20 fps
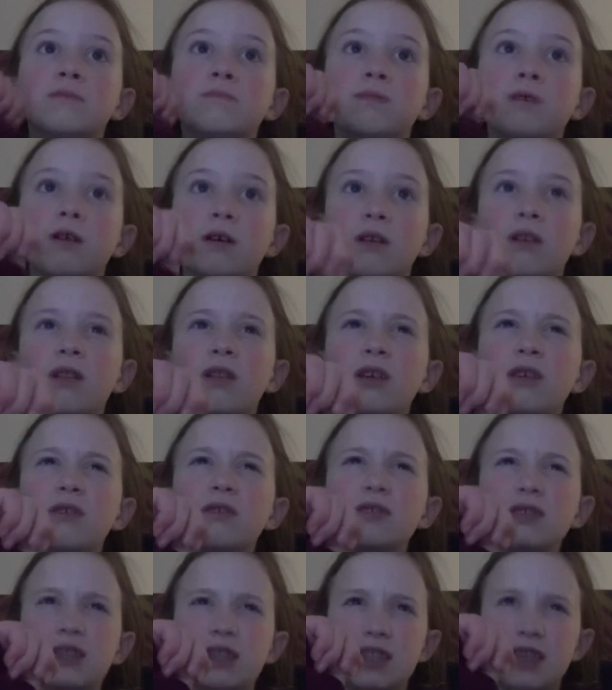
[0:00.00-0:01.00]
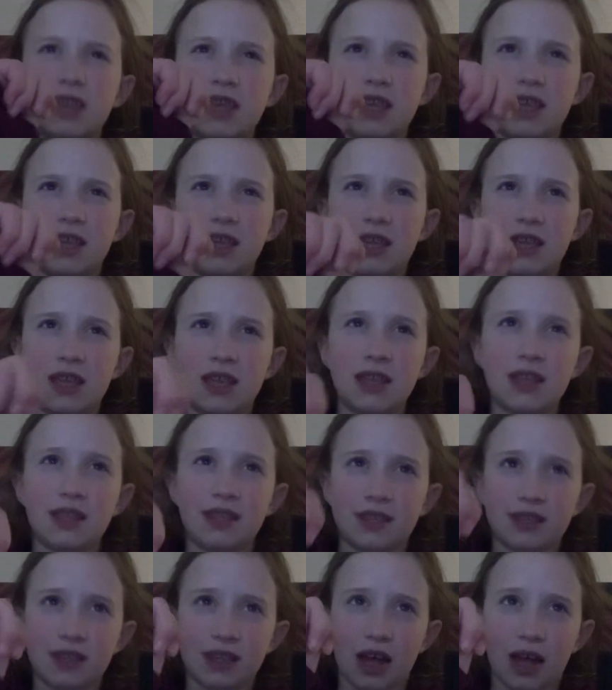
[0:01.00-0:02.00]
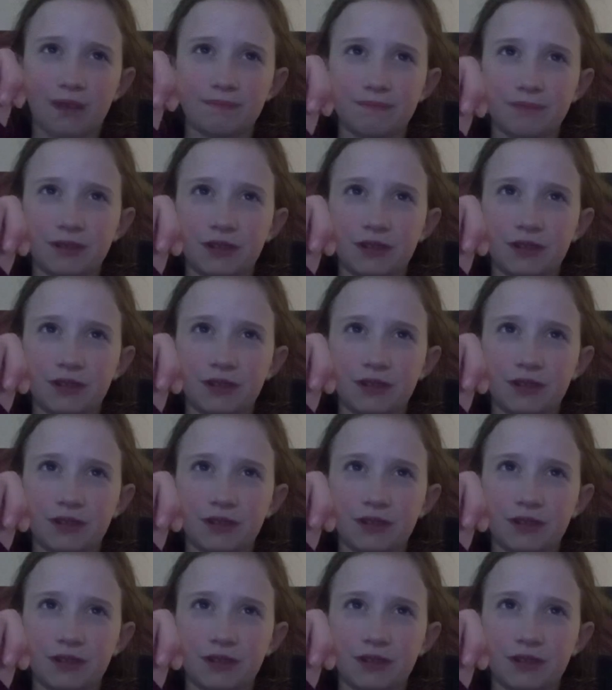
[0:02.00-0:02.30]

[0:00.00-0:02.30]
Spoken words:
Pull your knees up